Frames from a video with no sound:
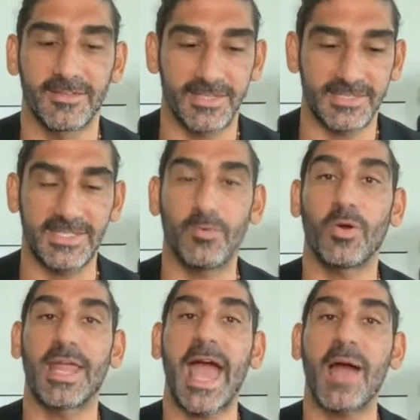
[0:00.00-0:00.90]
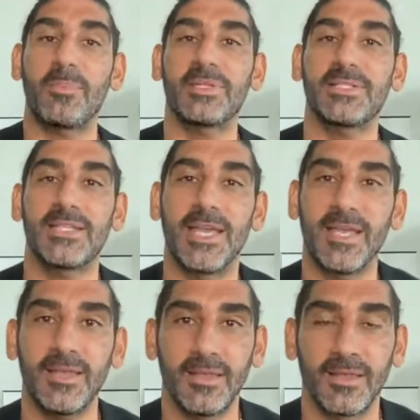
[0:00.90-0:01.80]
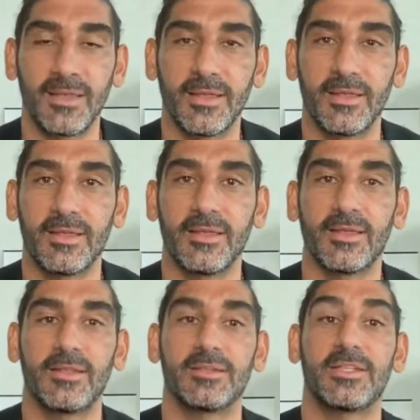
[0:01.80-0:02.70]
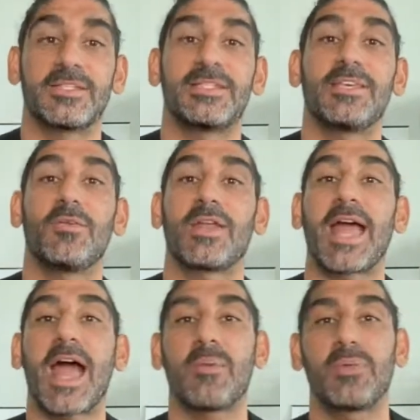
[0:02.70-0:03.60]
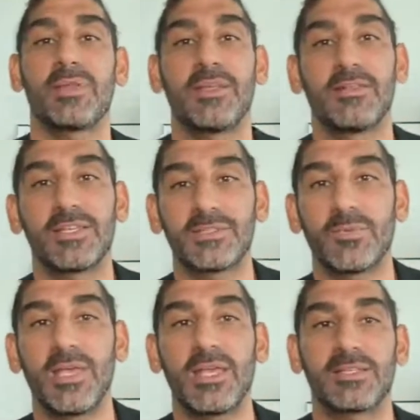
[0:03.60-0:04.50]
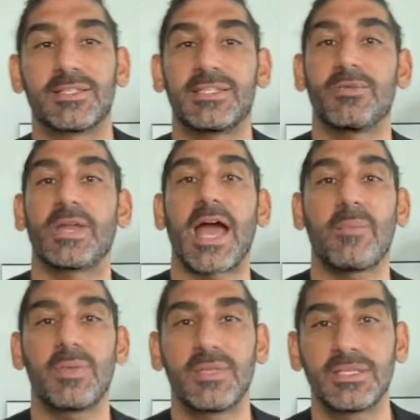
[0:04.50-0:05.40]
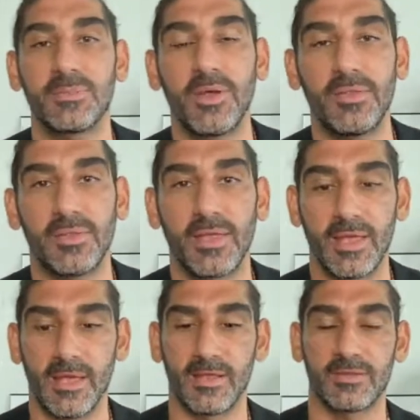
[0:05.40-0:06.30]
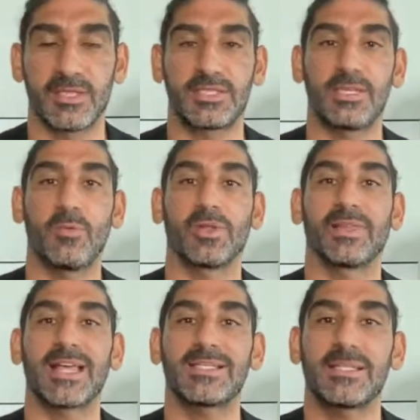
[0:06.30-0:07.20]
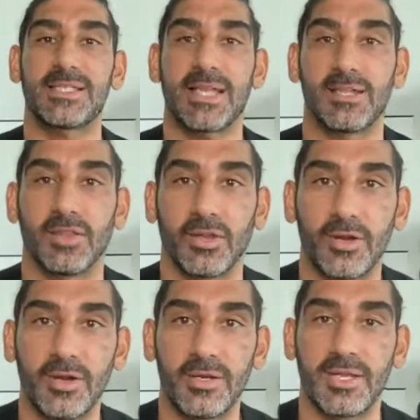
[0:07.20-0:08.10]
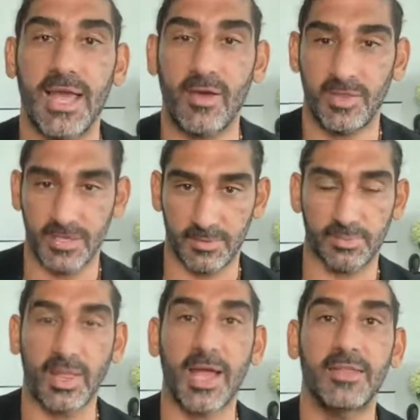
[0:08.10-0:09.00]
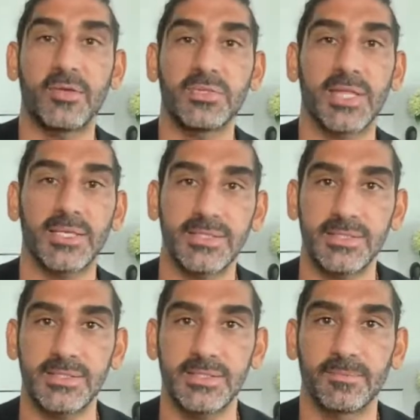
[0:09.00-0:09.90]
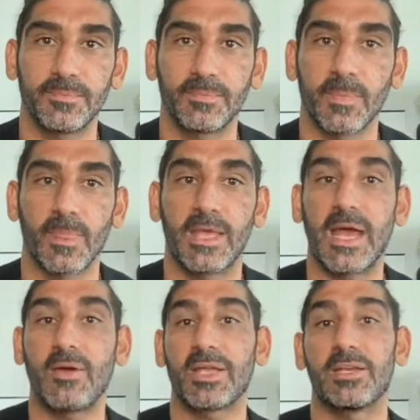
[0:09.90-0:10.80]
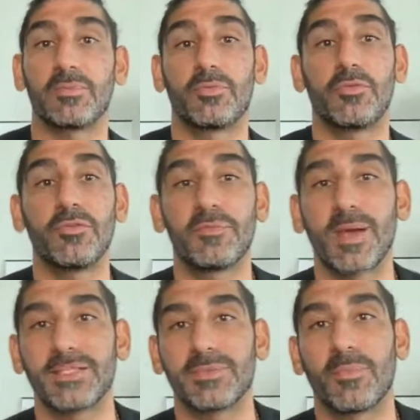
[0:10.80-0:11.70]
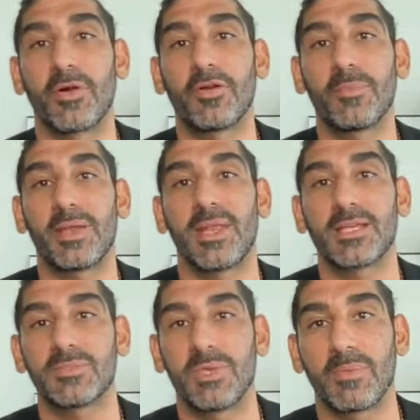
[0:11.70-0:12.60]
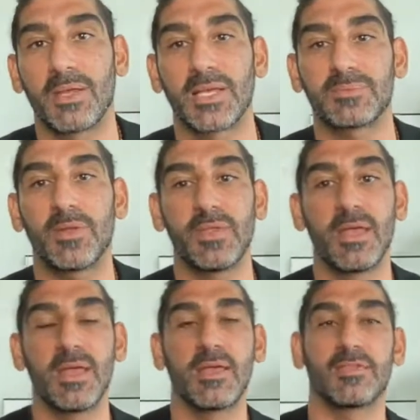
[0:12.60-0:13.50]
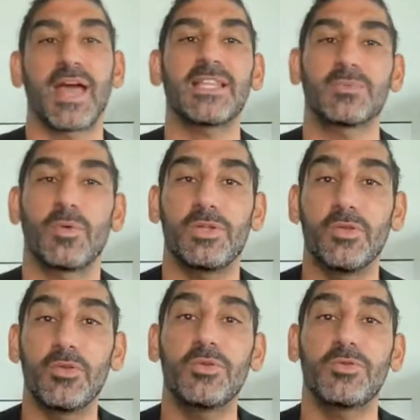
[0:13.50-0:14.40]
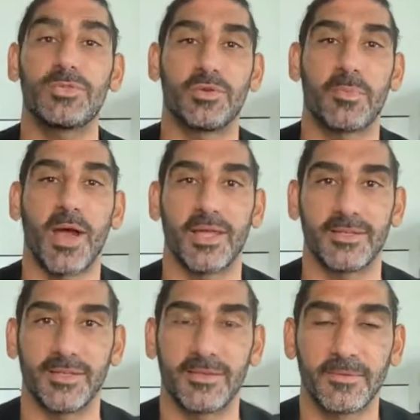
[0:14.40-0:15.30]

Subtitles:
to see what happened today, to see what happened this week, to see what happened this month, to see what lessons I can learn and how I can apply those lessons and how I can improve my tomorrow, my next week, my next month. That's when you use your mind.